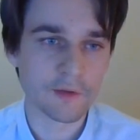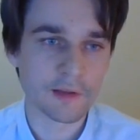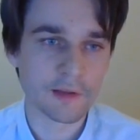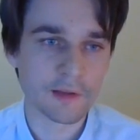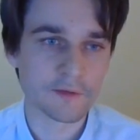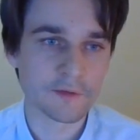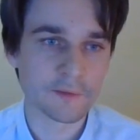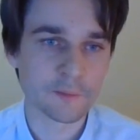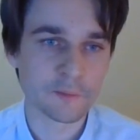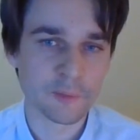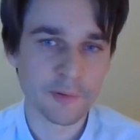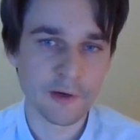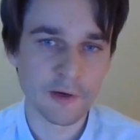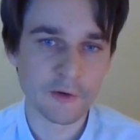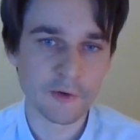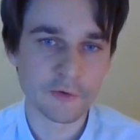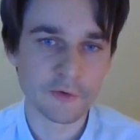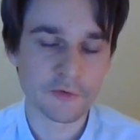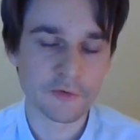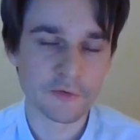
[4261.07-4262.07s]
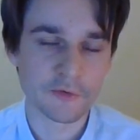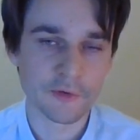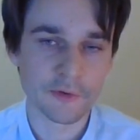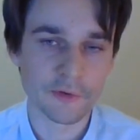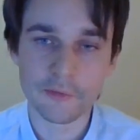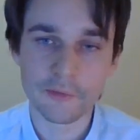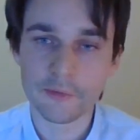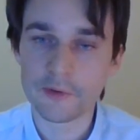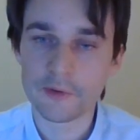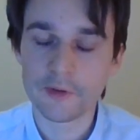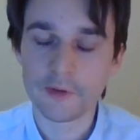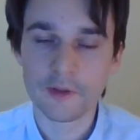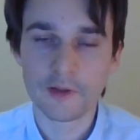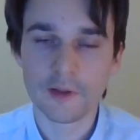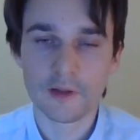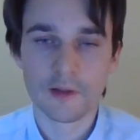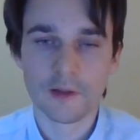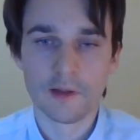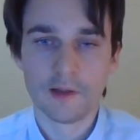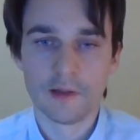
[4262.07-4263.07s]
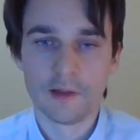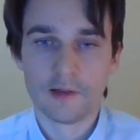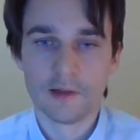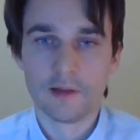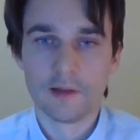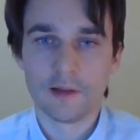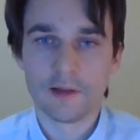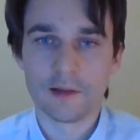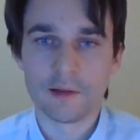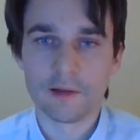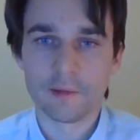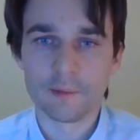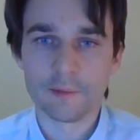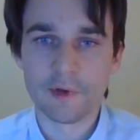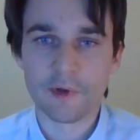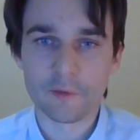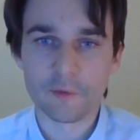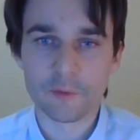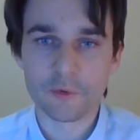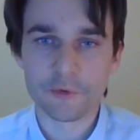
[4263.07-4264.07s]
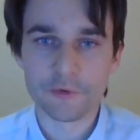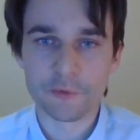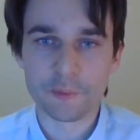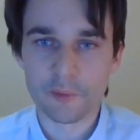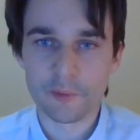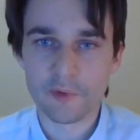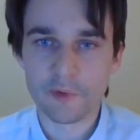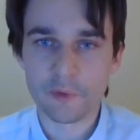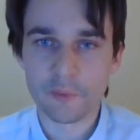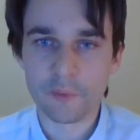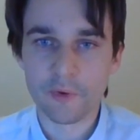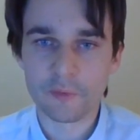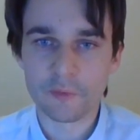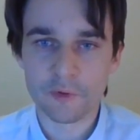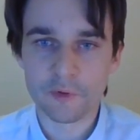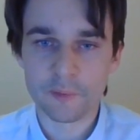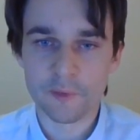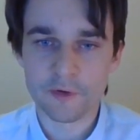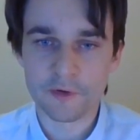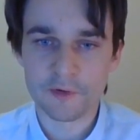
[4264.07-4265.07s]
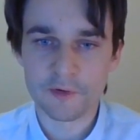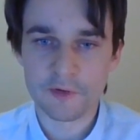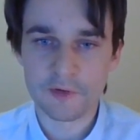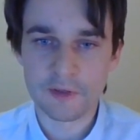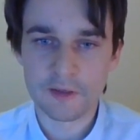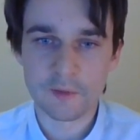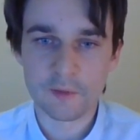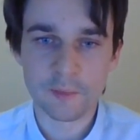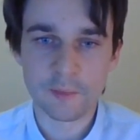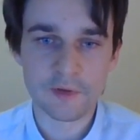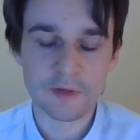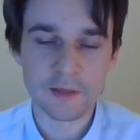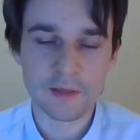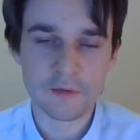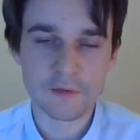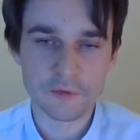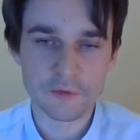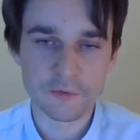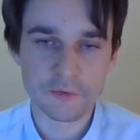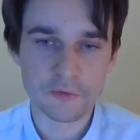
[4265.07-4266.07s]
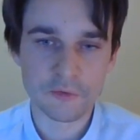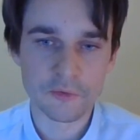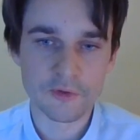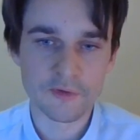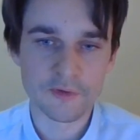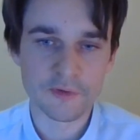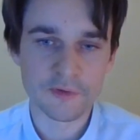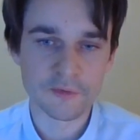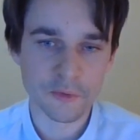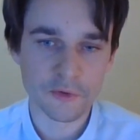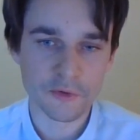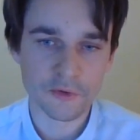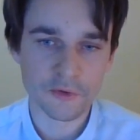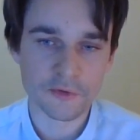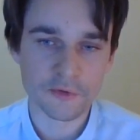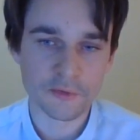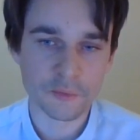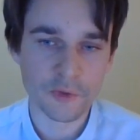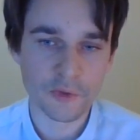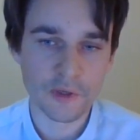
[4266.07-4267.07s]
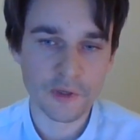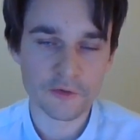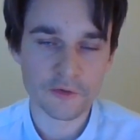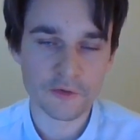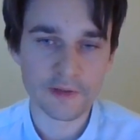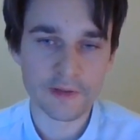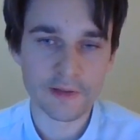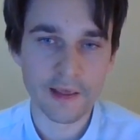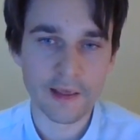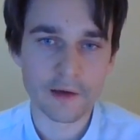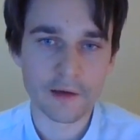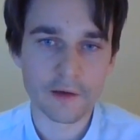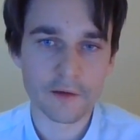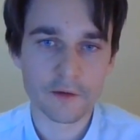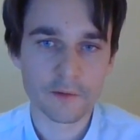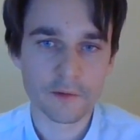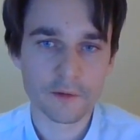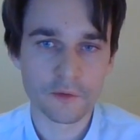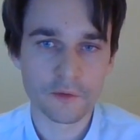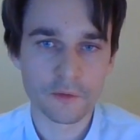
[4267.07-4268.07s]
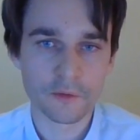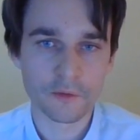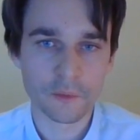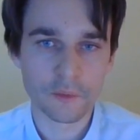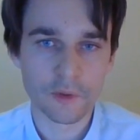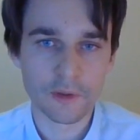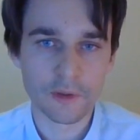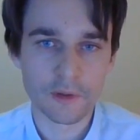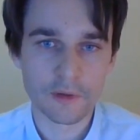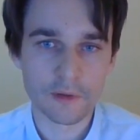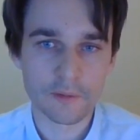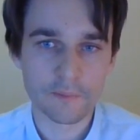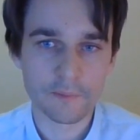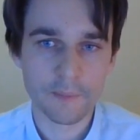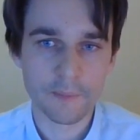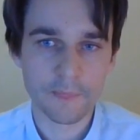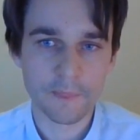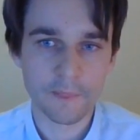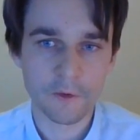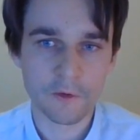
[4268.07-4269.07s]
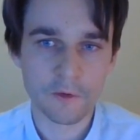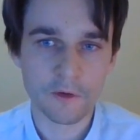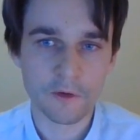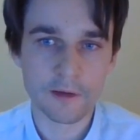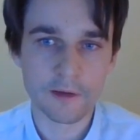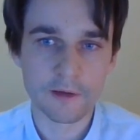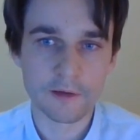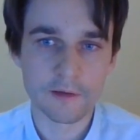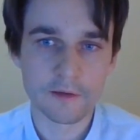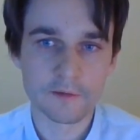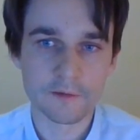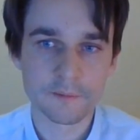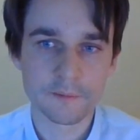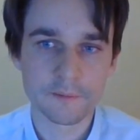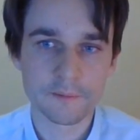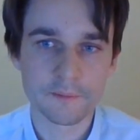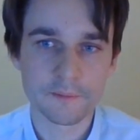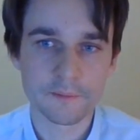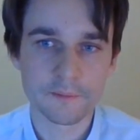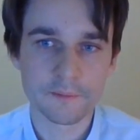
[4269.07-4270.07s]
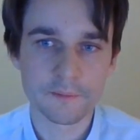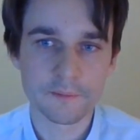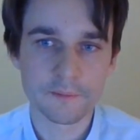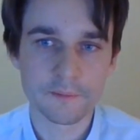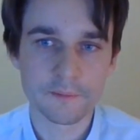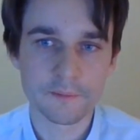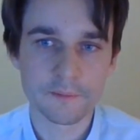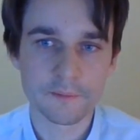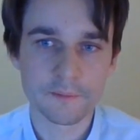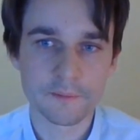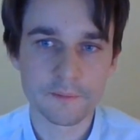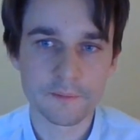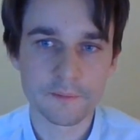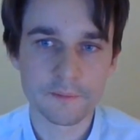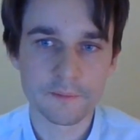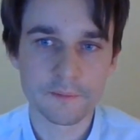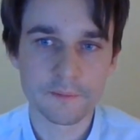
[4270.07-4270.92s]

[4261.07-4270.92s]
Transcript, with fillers: it prepared. So. Um, then we should probably wait with marketing a little bit later to assess whether or not we actually can do an online session at that